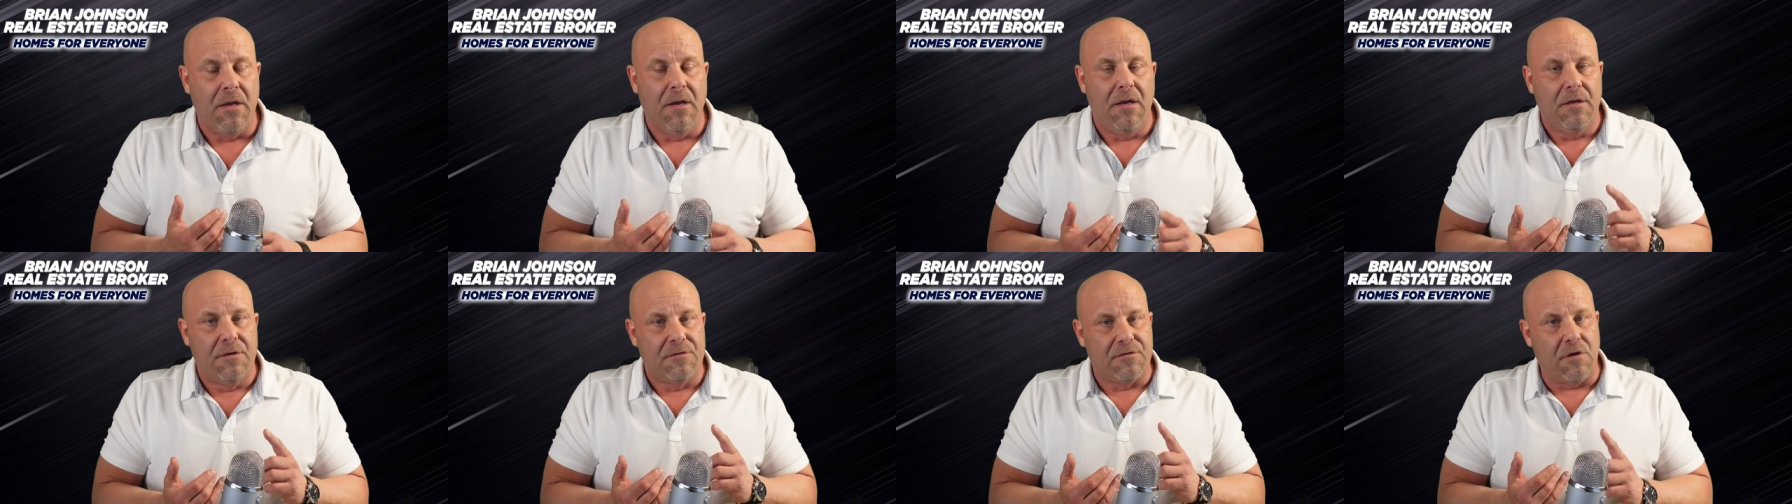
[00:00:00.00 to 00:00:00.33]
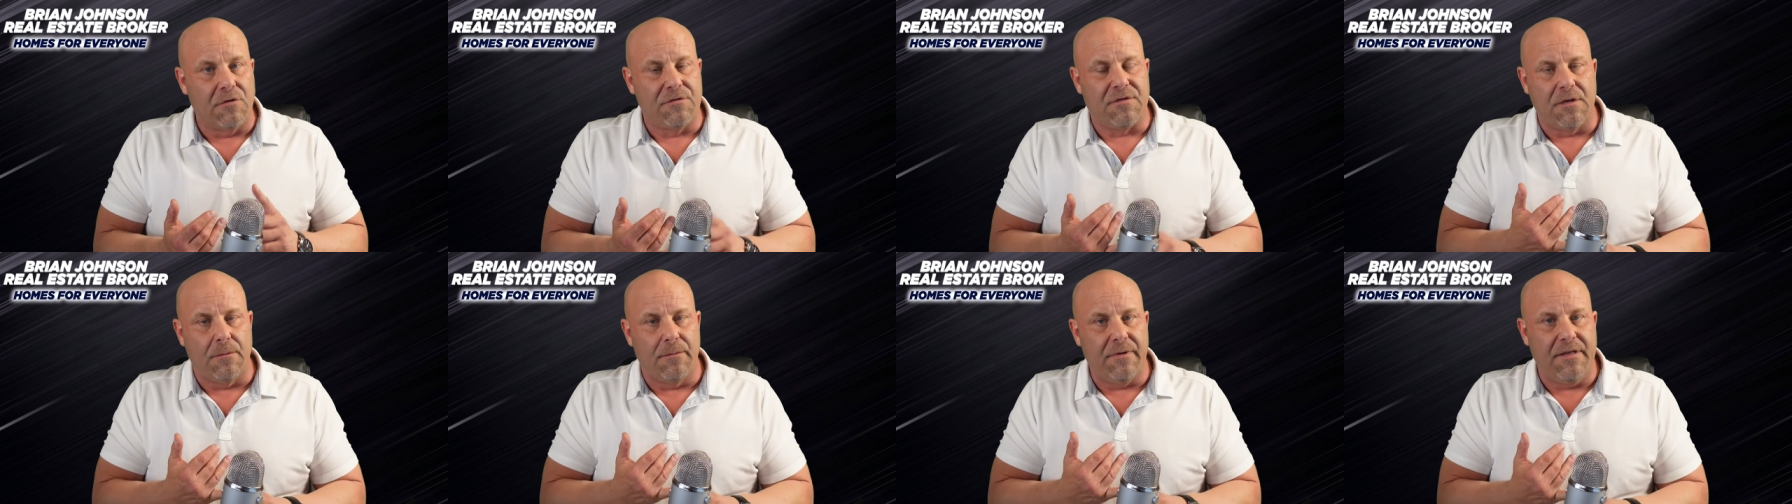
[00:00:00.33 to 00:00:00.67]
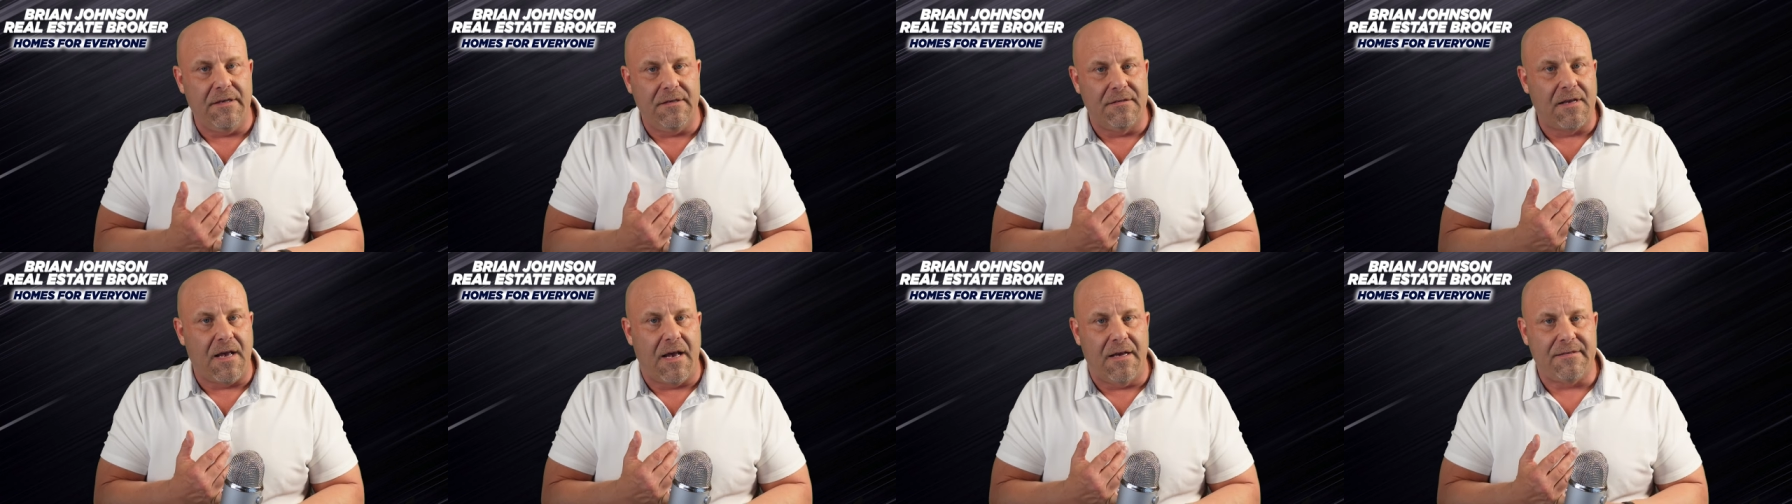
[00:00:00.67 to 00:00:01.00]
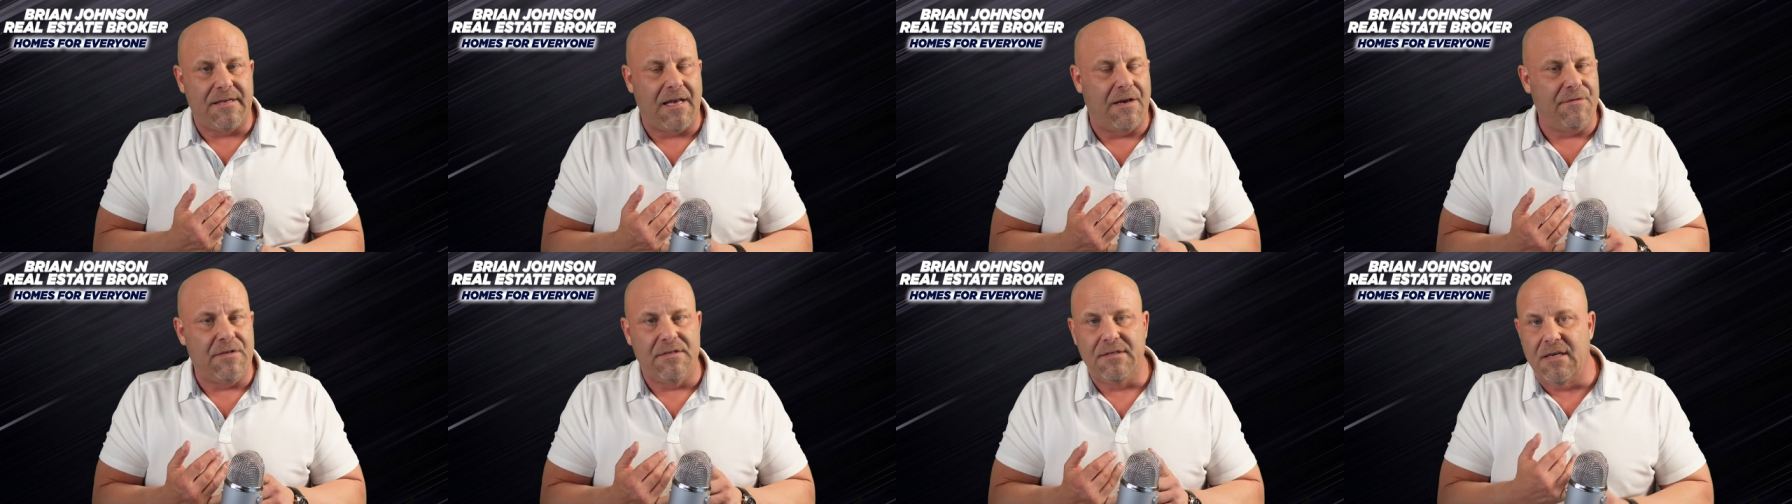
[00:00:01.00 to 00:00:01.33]
So some of these guys
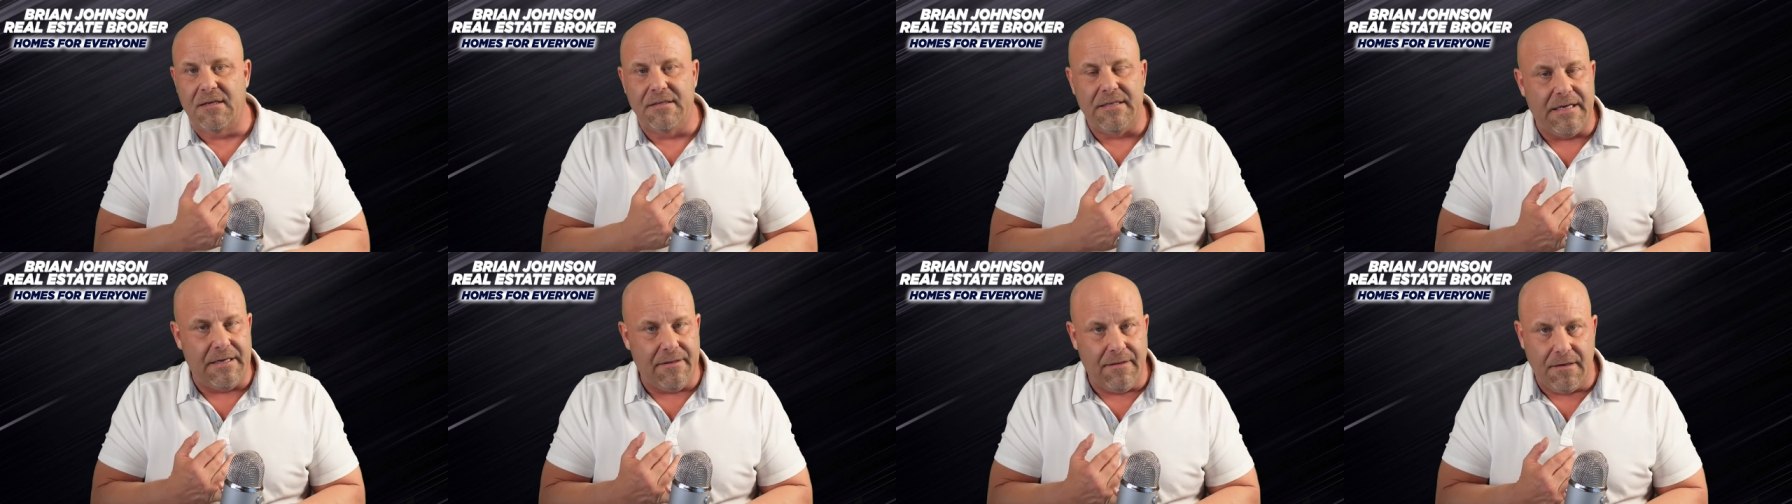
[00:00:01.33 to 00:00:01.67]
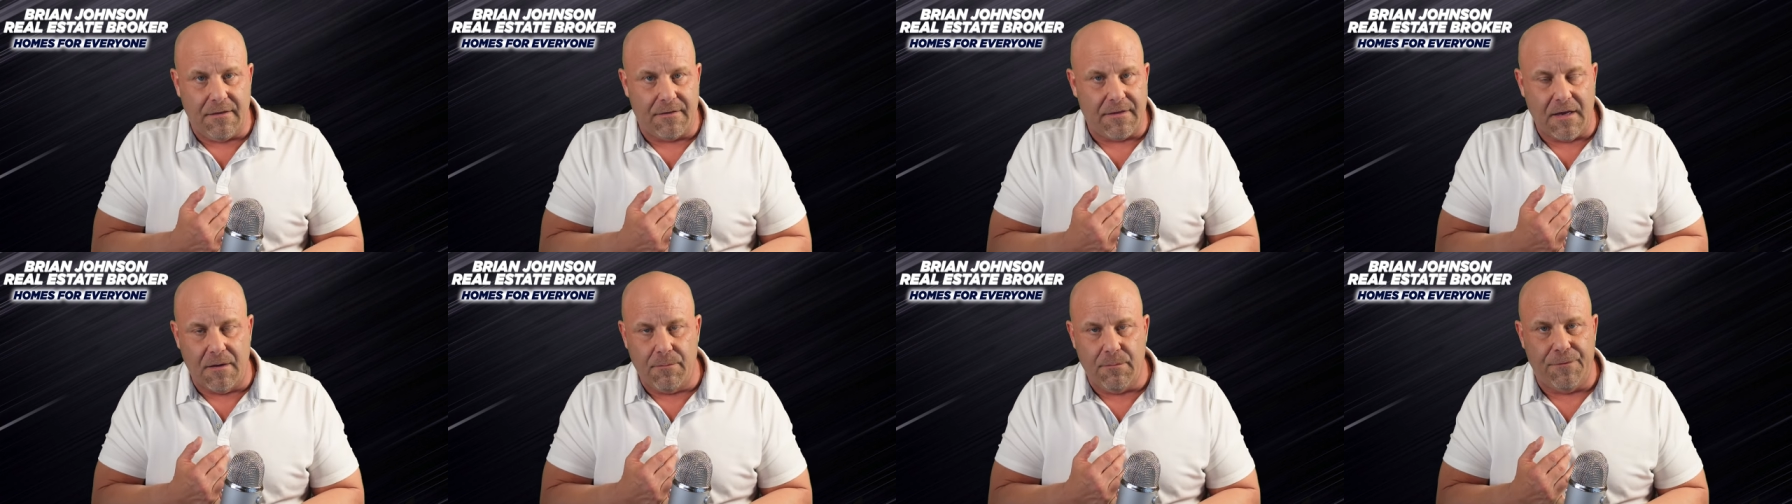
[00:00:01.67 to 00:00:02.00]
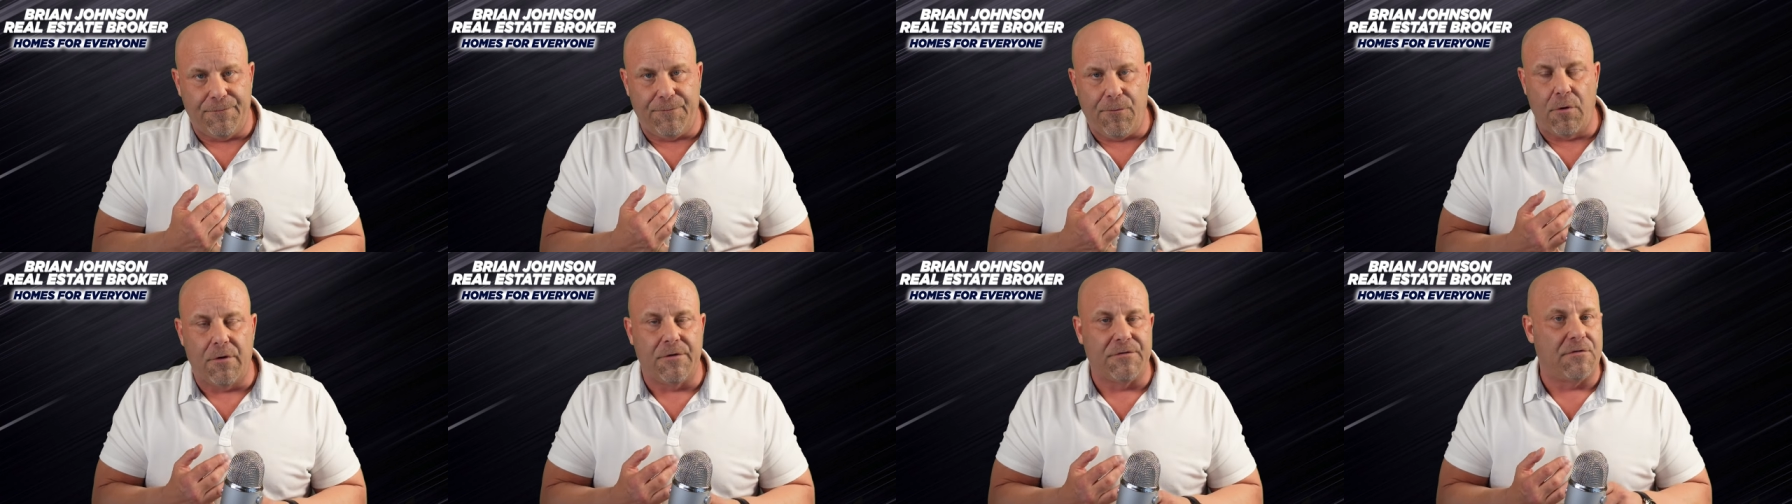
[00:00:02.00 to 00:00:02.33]
haven't done anything before.